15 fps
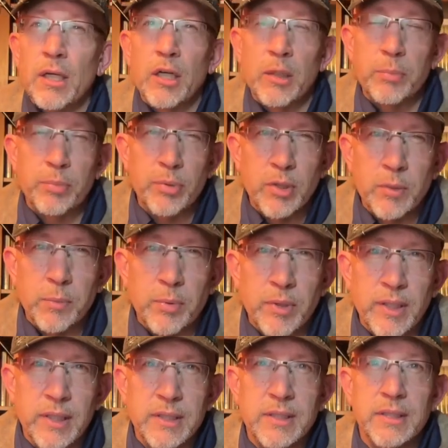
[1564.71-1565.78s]

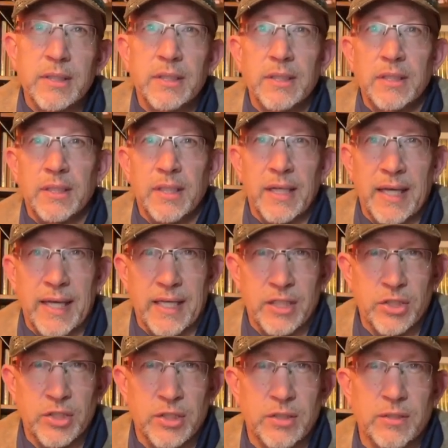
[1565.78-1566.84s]
appropriate
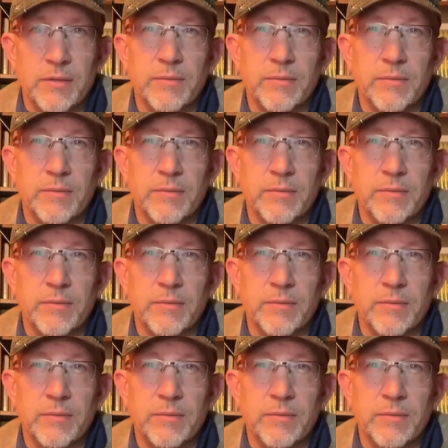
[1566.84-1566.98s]
action.